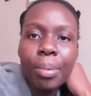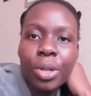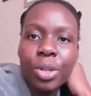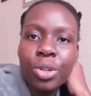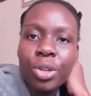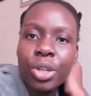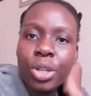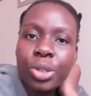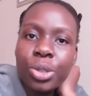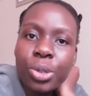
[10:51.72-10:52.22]

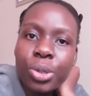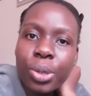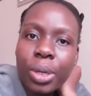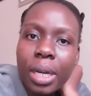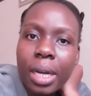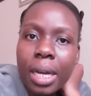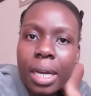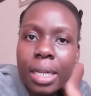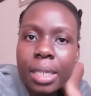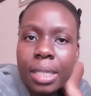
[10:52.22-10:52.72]
new year to you
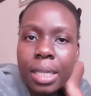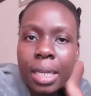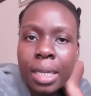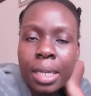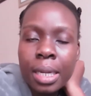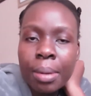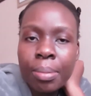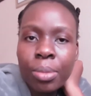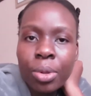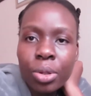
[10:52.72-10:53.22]
guys
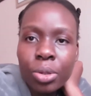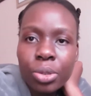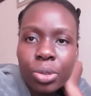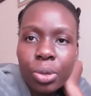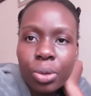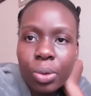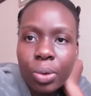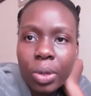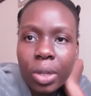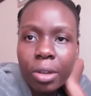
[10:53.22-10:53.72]
and i'm
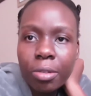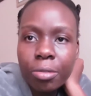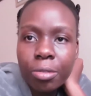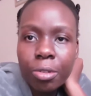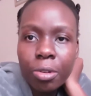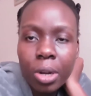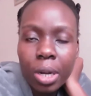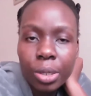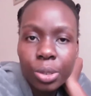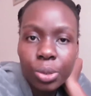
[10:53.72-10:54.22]
also looking
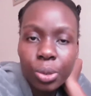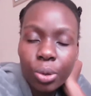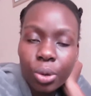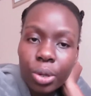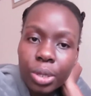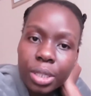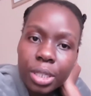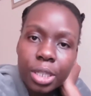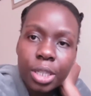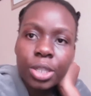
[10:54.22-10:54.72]
forward to
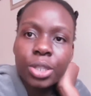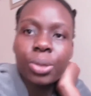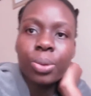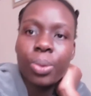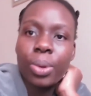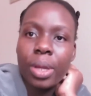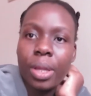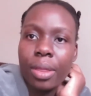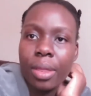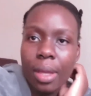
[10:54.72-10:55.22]
continue
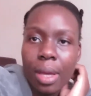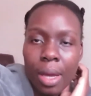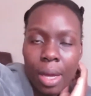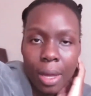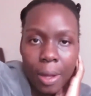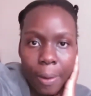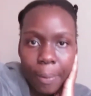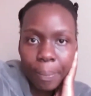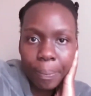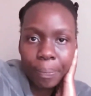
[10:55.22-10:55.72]
with
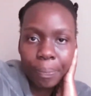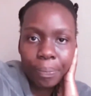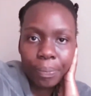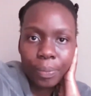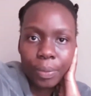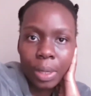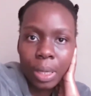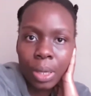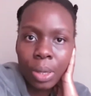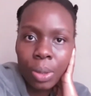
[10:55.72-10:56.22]
um
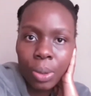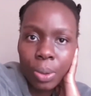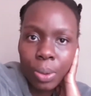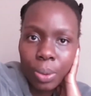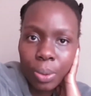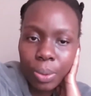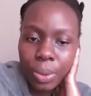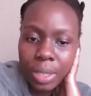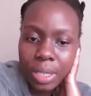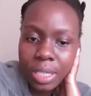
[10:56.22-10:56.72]

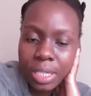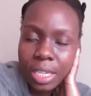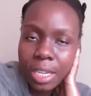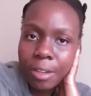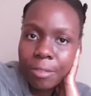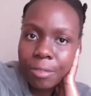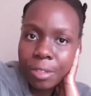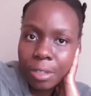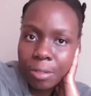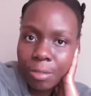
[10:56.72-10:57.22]
with
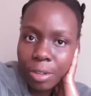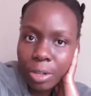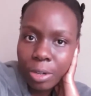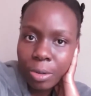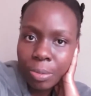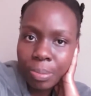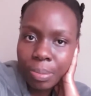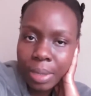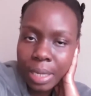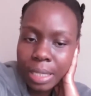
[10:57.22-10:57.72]

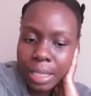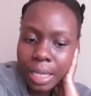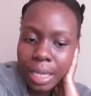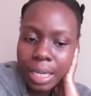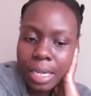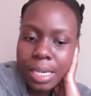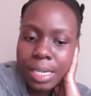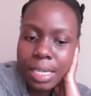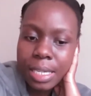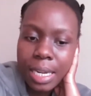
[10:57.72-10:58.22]
self-development
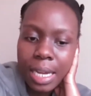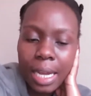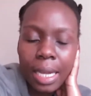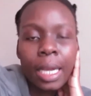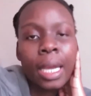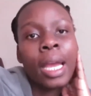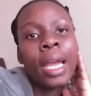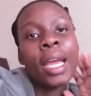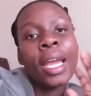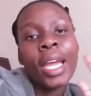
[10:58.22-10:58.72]
guys
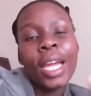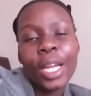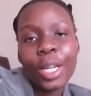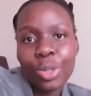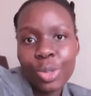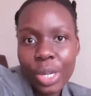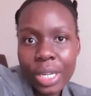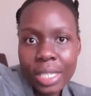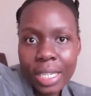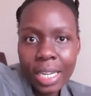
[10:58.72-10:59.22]
like
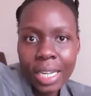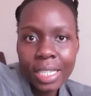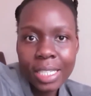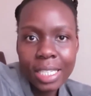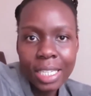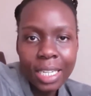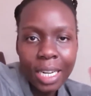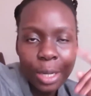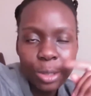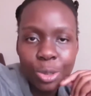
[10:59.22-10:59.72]
in
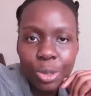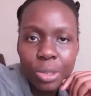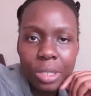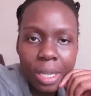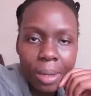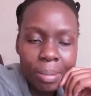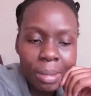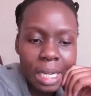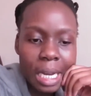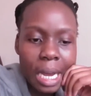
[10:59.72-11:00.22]
2018 i took
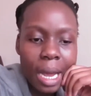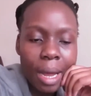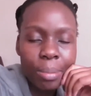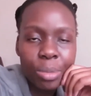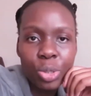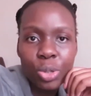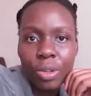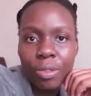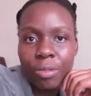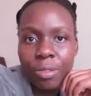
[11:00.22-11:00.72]
some
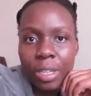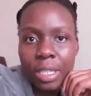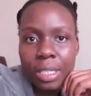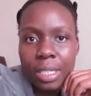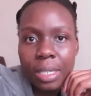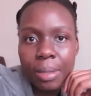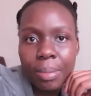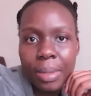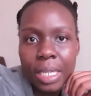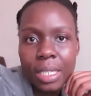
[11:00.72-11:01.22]
time to
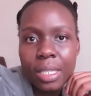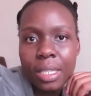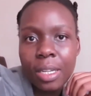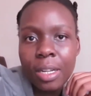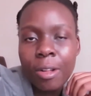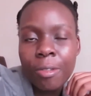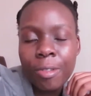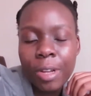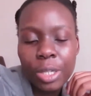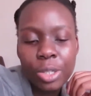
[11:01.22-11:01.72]
invest in
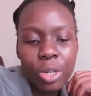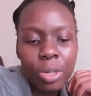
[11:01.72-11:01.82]
myself i